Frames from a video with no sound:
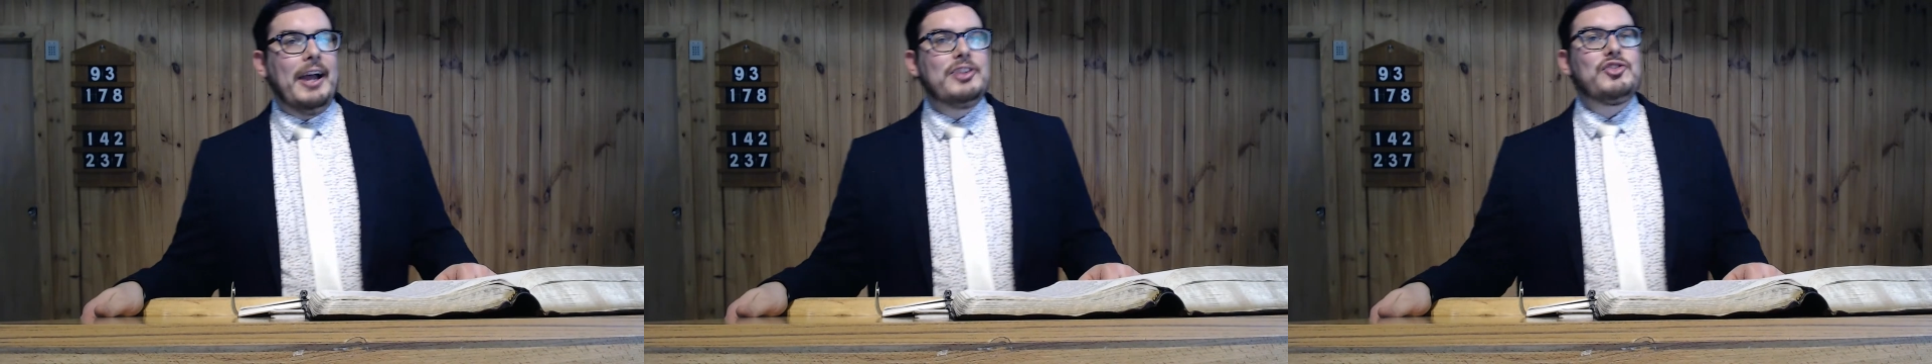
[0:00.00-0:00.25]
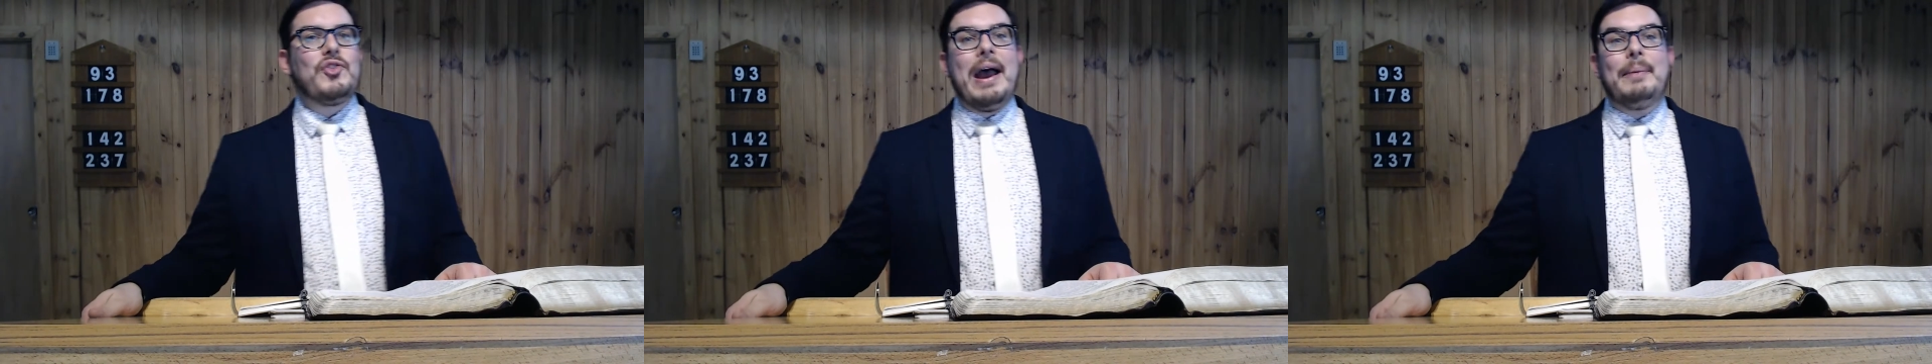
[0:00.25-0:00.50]

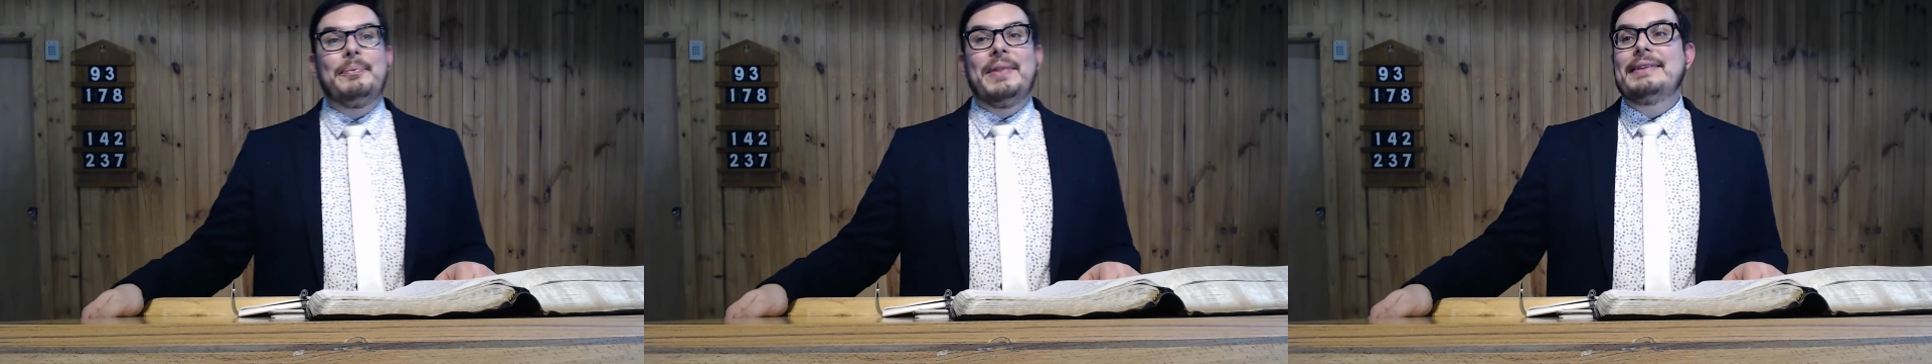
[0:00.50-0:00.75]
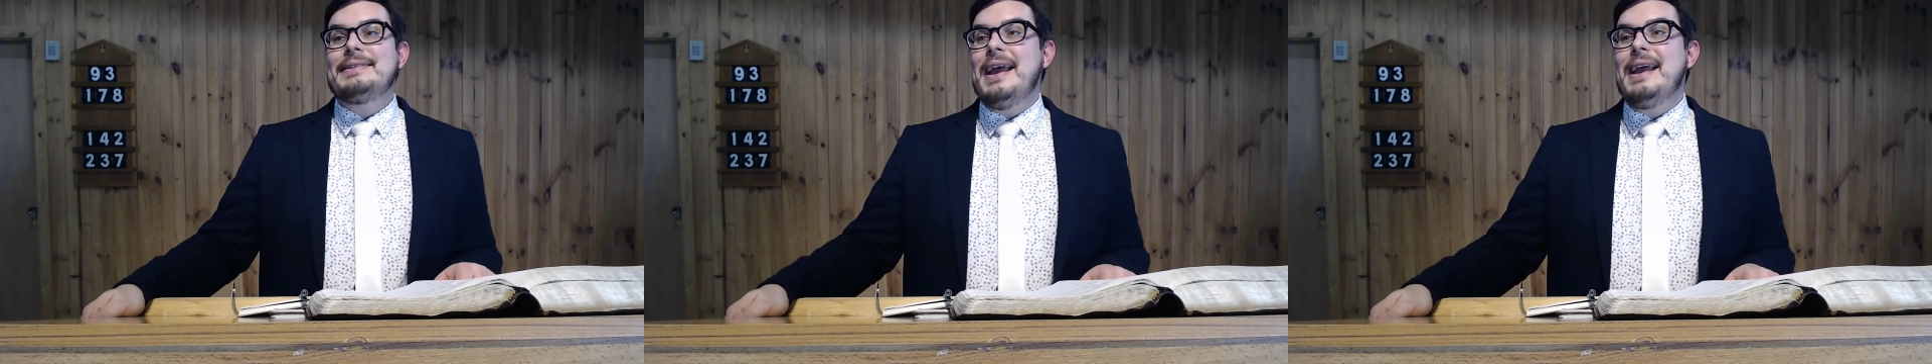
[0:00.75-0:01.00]
trap
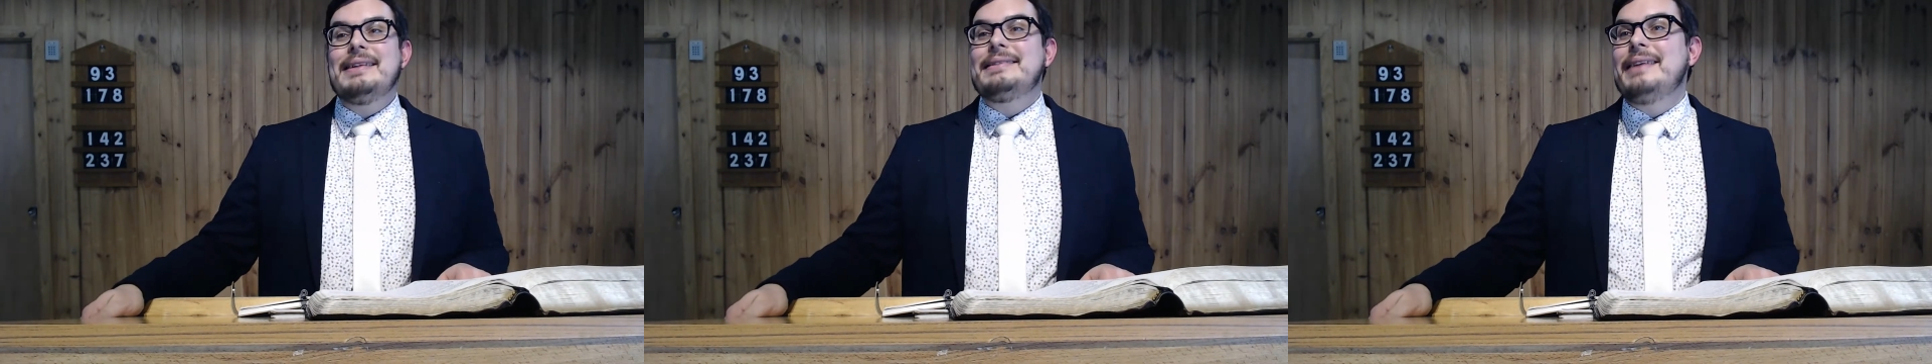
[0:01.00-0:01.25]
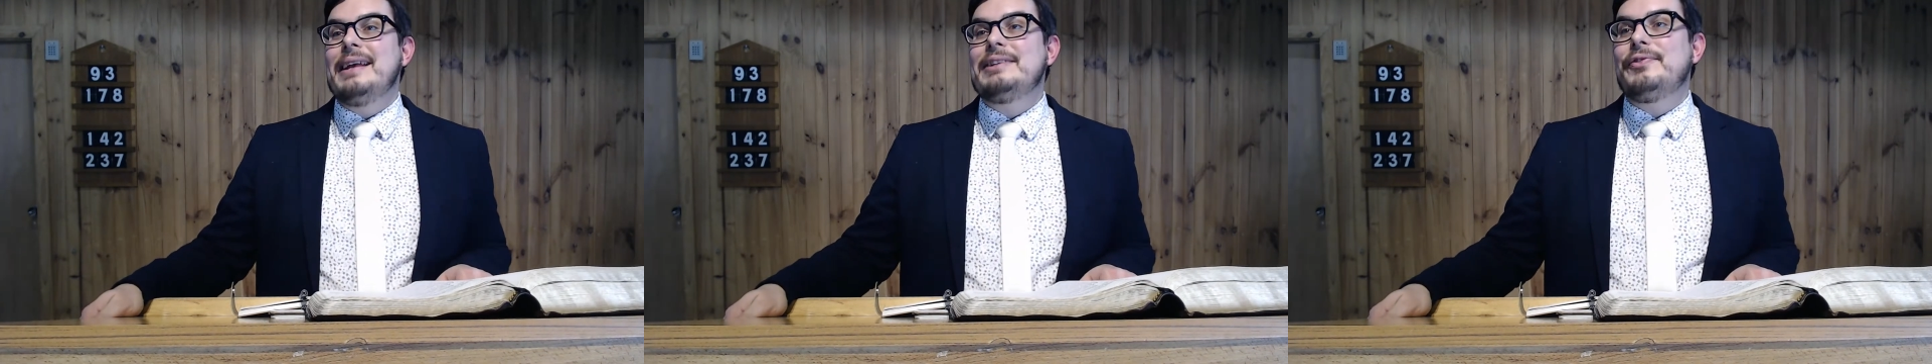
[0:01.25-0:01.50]
that Satan
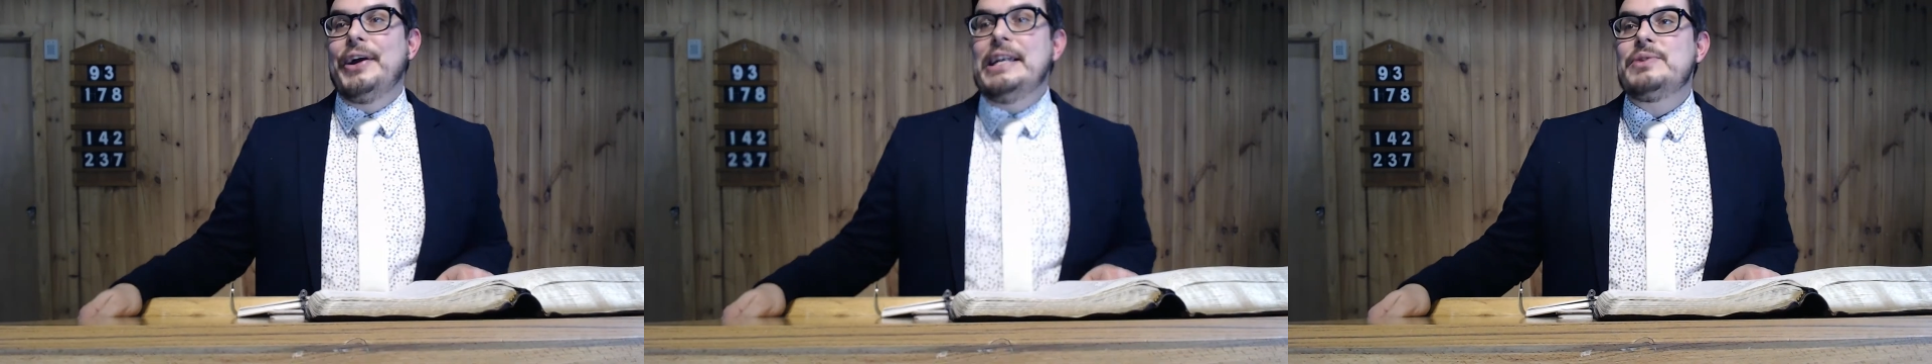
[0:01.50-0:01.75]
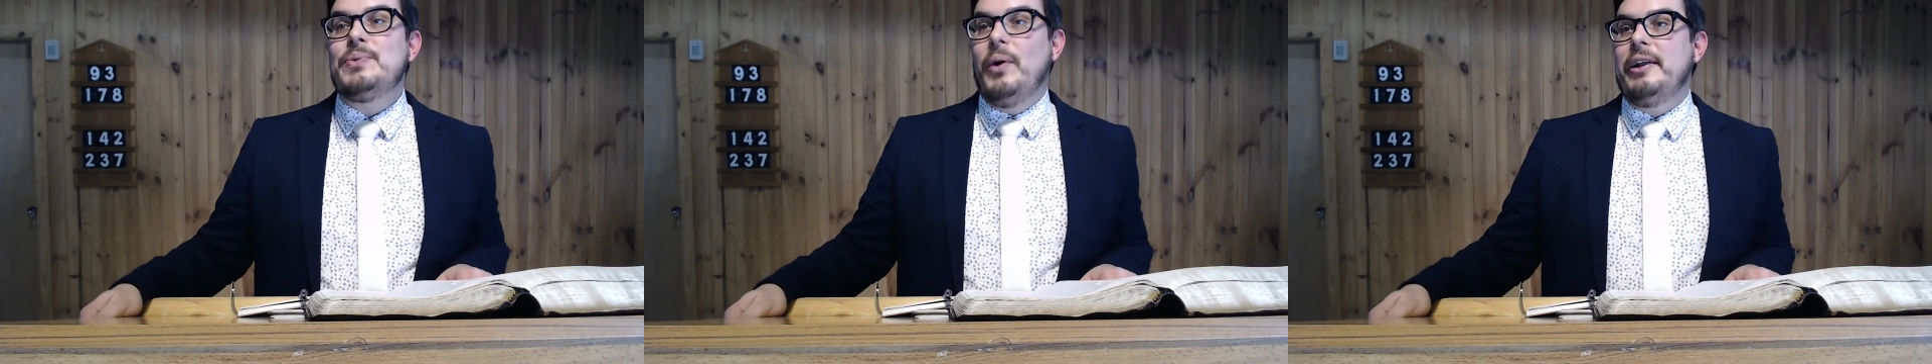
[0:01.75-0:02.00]
sets for
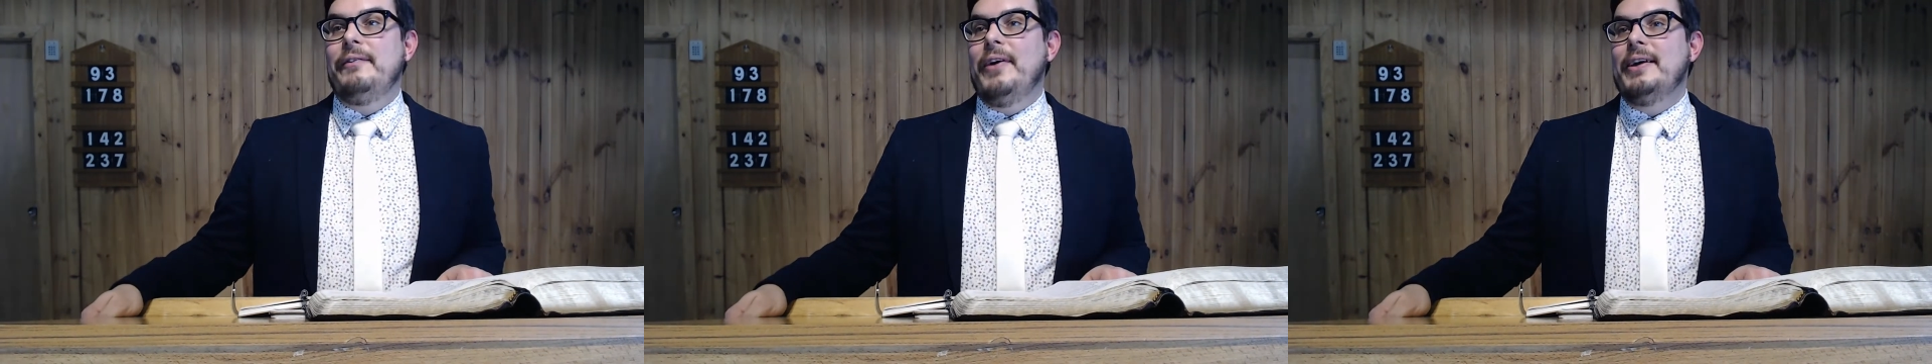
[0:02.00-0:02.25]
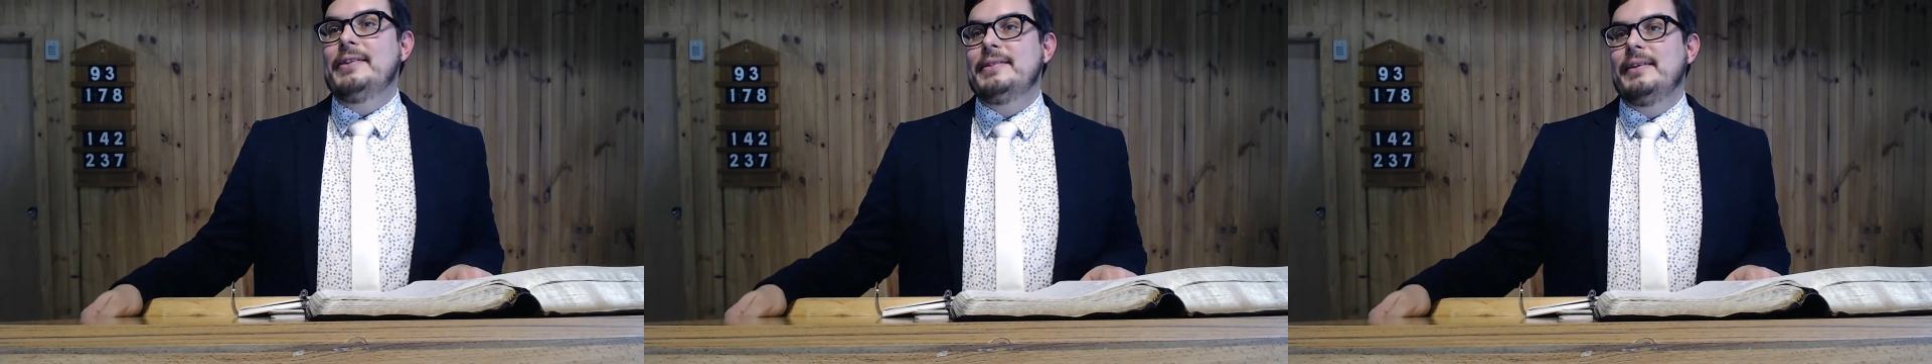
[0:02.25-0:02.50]
each one of
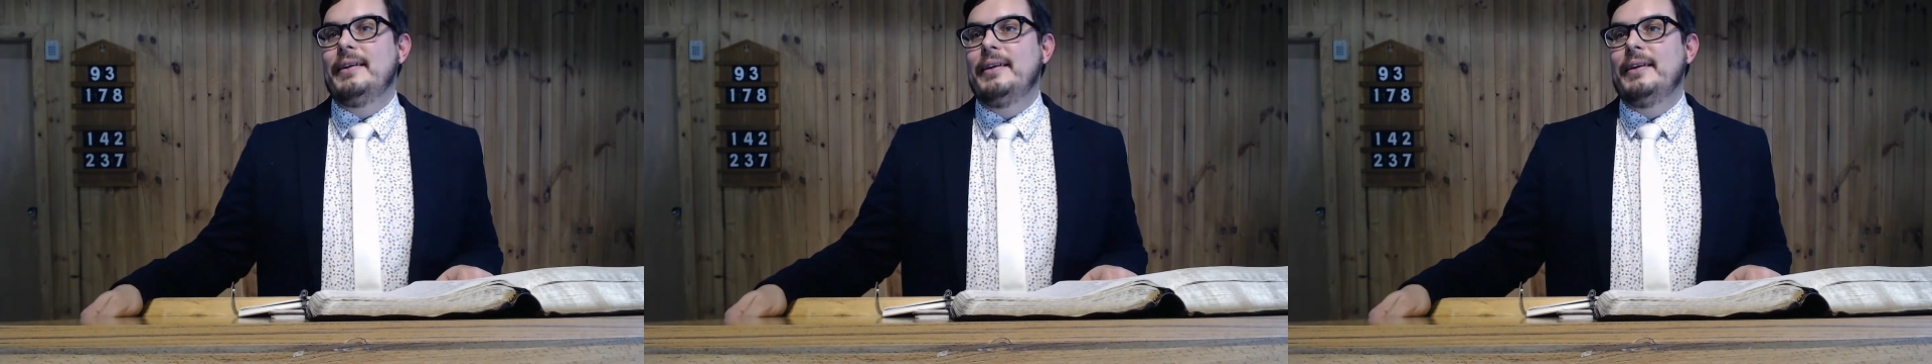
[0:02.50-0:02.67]
us.